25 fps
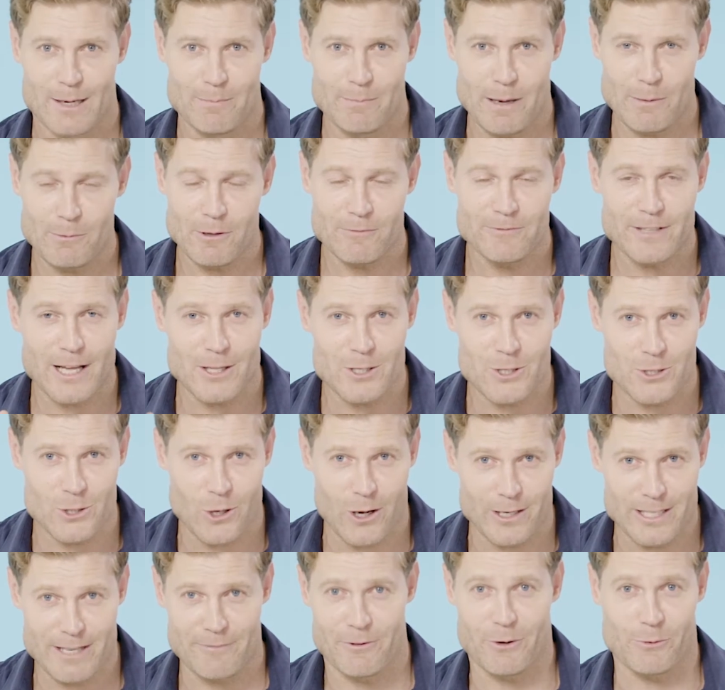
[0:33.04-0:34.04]
People have done
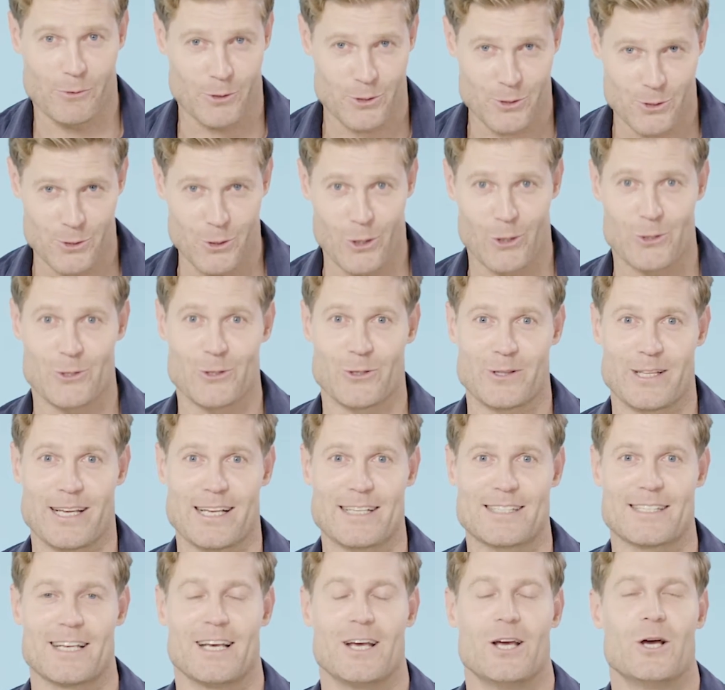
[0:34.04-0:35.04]
scientific research on
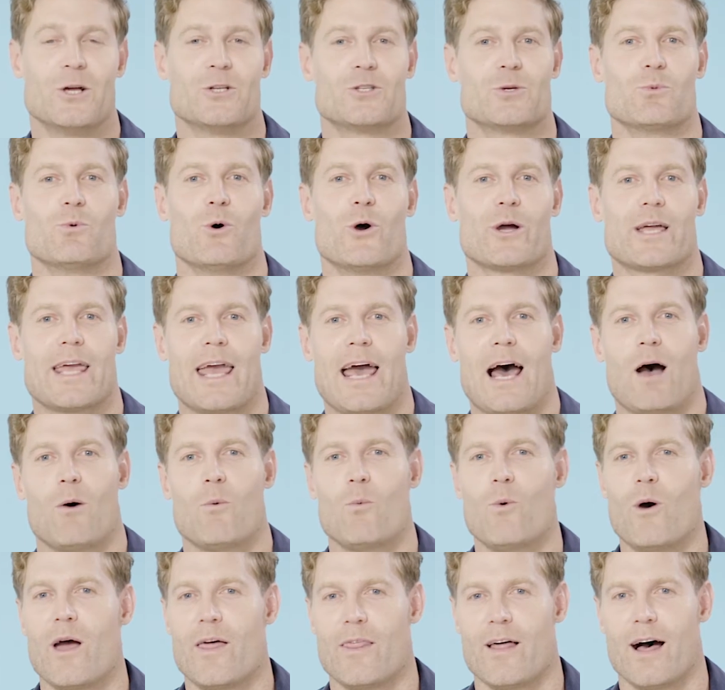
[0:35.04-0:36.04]
this to work out
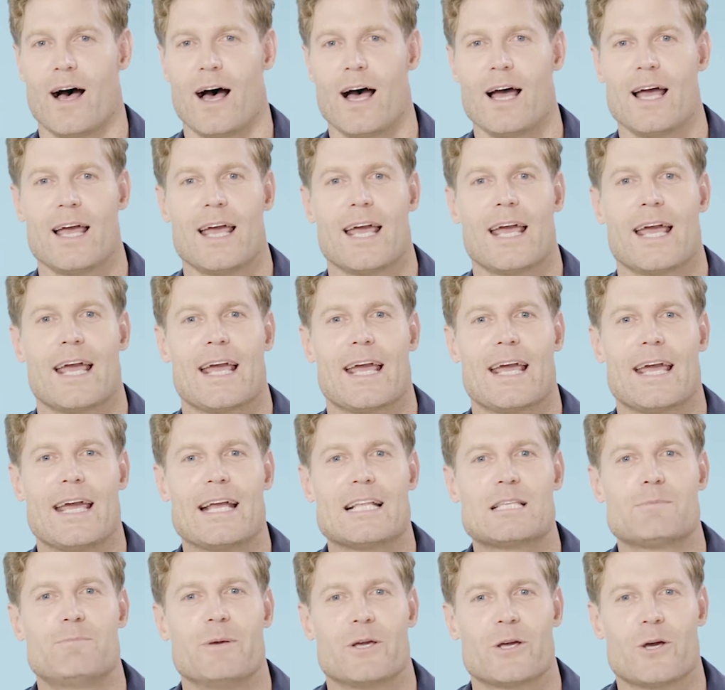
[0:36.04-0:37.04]
whether
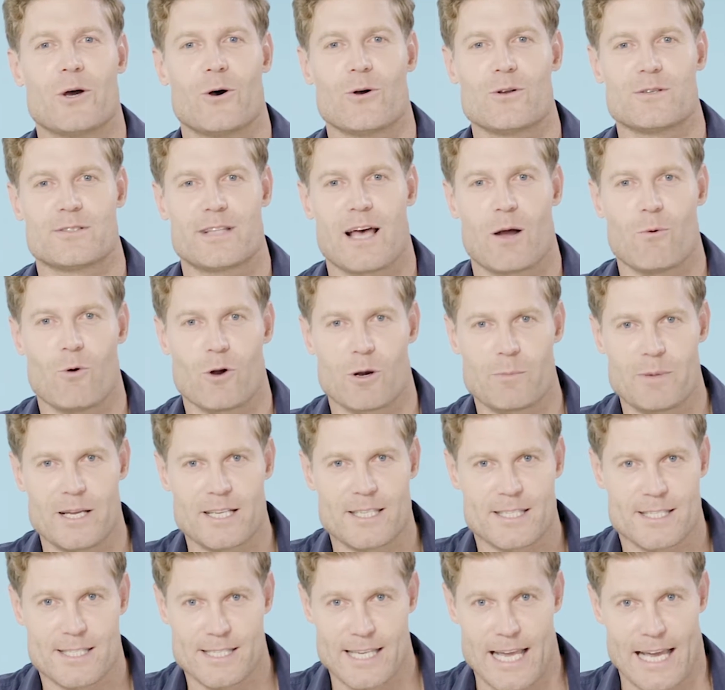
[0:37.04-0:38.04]
it's because they want to be
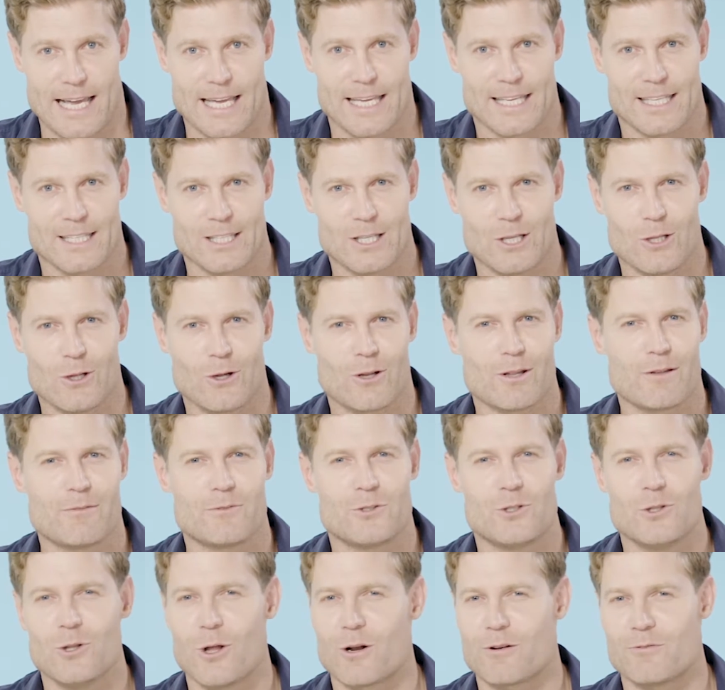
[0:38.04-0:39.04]
sick. A lot
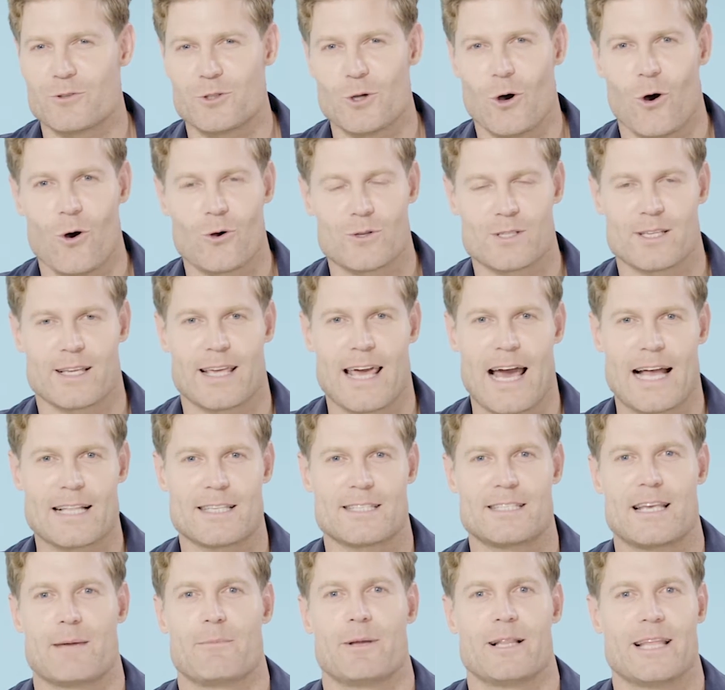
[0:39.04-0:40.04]
of, lot of dogs and
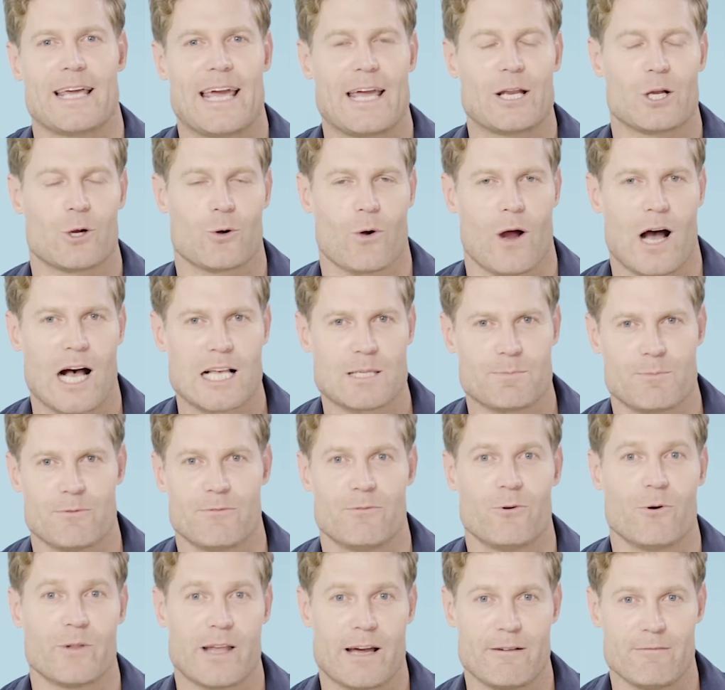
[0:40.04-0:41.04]
cats seemingly eat grass
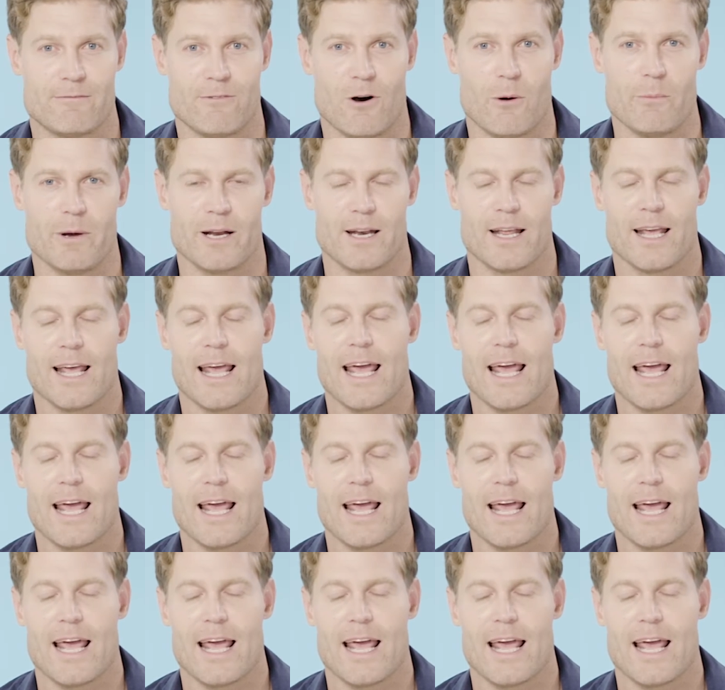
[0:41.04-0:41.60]
before they vomit,